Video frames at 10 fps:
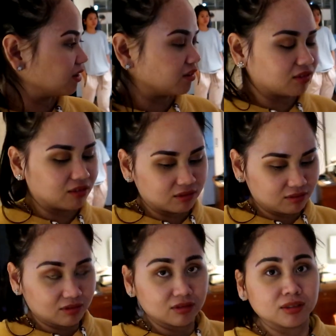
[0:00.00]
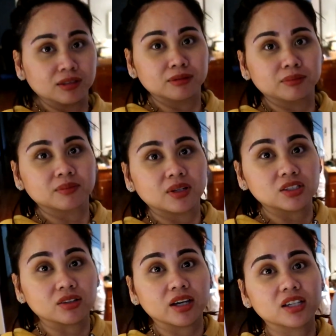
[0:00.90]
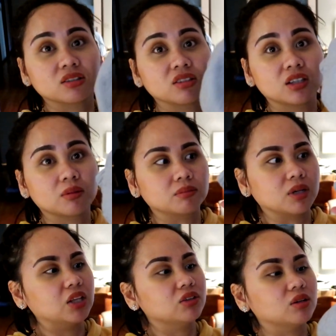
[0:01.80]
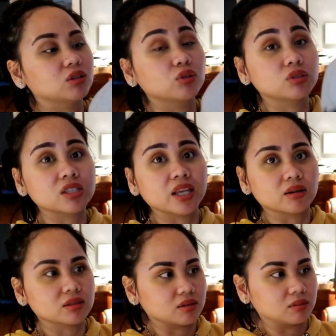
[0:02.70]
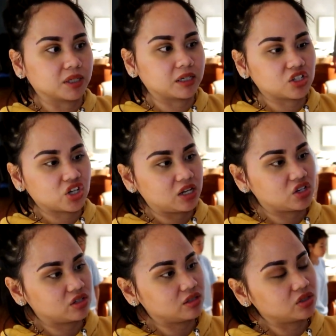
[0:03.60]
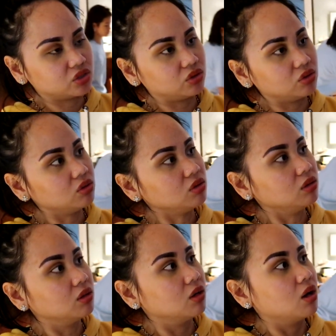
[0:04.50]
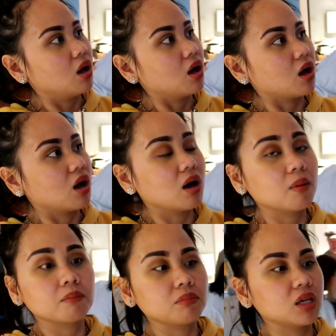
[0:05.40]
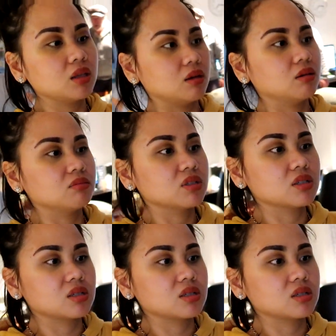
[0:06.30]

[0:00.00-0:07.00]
god. I had to put it back soaked. So guys, I need another loose now, so I'm going to change this to medium